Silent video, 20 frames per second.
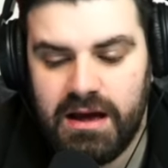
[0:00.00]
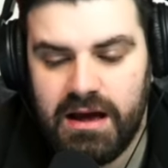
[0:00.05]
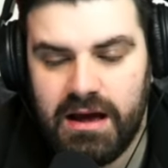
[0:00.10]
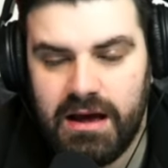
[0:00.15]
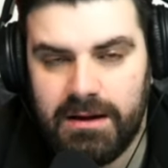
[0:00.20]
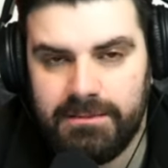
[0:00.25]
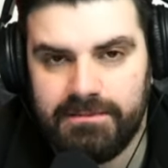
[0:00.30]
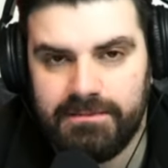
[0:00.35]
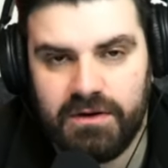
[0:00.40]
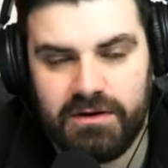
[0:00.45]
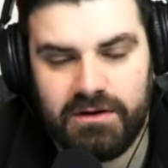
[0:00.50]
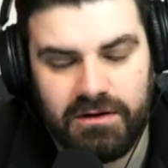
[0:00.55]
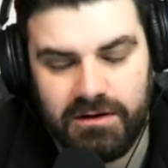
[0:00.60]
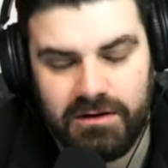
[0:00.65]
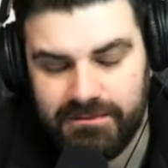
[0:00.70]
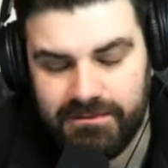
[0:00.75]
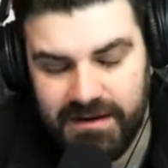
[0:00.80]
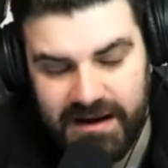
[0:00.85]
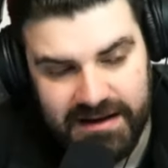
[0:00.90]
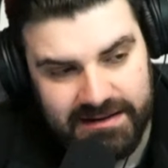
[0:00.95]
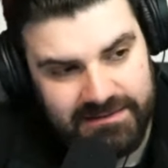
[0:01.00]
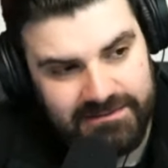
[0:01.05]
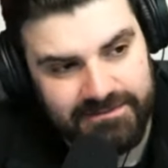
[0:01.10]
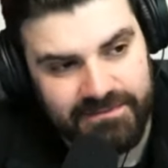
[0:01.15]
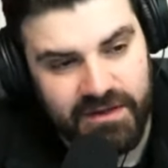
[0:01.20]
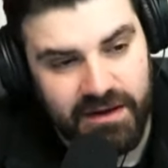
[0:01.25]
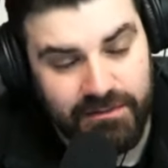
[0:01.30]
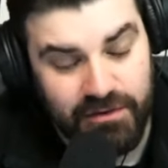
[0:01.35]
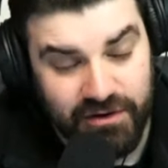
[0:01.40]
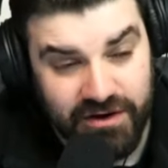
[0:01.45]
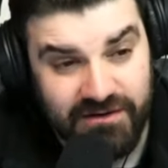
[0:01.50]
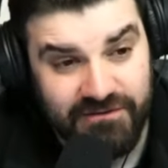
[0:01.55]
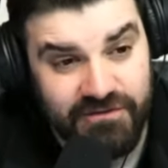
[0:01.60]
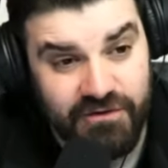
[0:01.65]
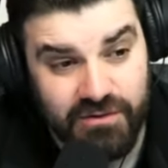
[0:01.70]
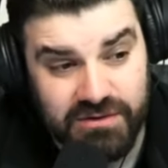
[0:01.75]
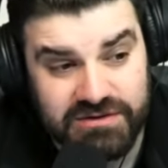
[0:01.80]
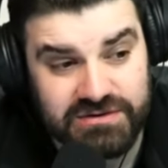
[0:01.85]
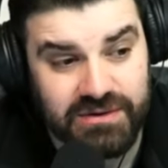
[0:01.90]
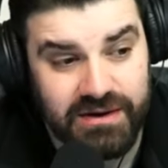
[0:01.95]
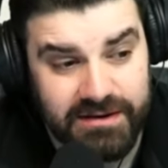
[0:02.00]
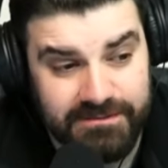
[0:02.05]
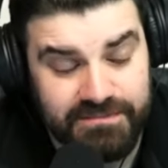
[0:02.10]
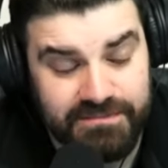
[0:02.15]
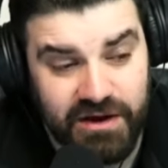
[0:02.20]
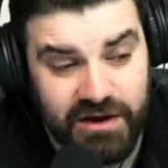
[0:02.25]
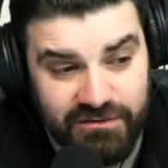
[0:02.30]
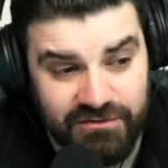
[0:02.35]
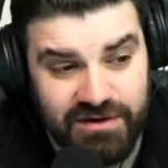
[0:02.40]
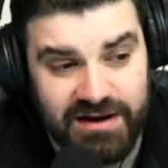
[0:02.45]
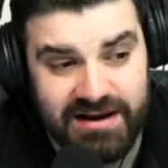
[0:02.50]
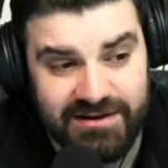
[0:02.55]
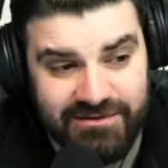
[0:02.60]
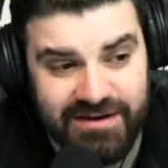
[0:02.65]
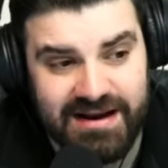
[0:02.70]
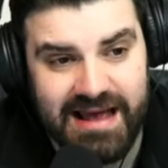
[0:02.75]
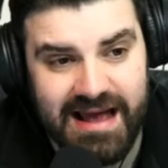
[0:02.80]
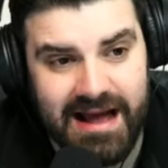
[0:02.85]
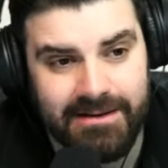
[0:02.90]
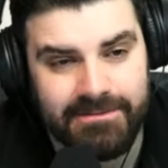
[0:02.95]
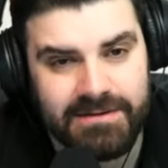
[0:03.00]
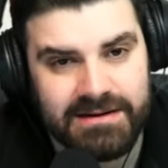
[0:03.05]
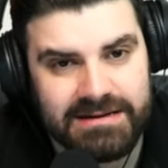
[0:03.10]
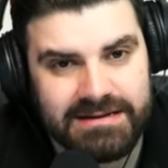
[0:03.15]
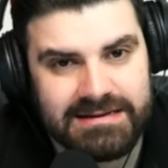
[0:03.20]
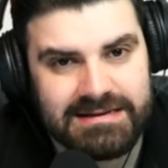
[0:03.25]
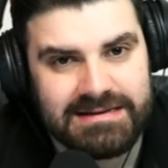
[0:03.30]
Oh, man, I'm looking forward to it. I really, really am.